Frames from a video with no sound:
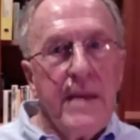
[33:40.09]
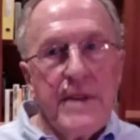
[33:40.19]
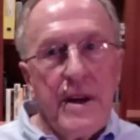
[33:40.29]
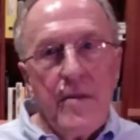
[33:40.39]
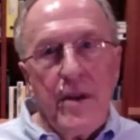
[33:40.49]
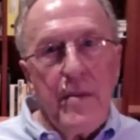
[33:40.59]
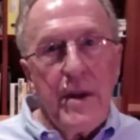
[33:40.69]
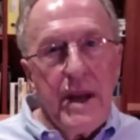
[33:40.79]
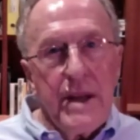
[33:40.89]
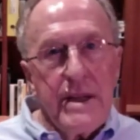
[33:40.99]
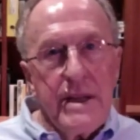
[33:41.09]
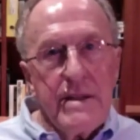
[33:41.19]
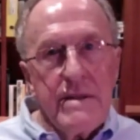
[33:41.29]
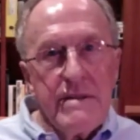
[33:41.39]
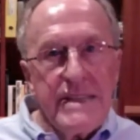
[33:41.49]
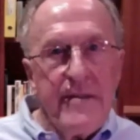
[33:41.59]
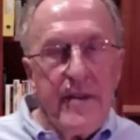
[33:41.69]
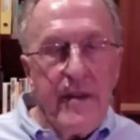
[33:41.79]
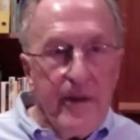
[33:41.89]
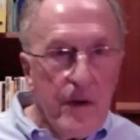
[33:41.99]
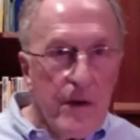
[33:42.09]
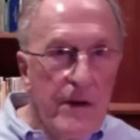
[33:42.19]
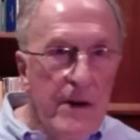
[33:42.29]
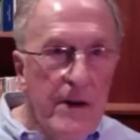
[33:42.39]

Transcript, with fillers: Town around about 1974.